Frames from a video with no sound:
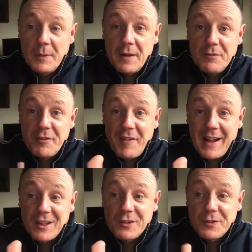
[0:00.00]
in
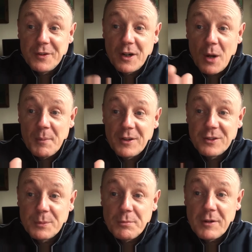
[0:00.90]
thanks for the coming
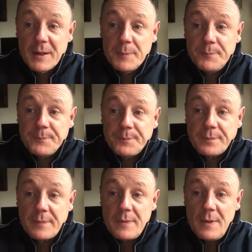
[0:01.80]
spring.
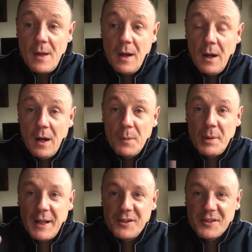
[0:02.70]

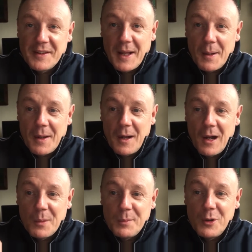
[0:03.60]
Placing that
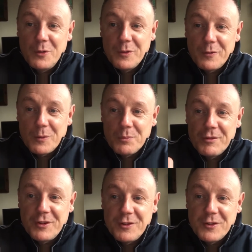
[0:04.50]
beautiful
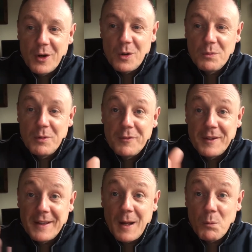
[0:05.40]
Brigid doll
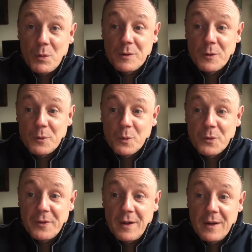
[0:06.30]
within that woodland
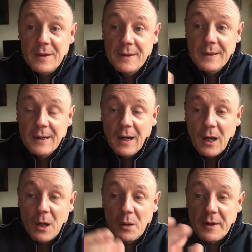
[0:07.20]
altar,
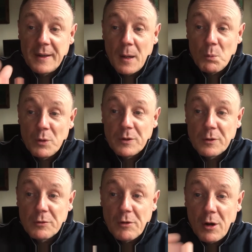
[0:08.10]
in that woodland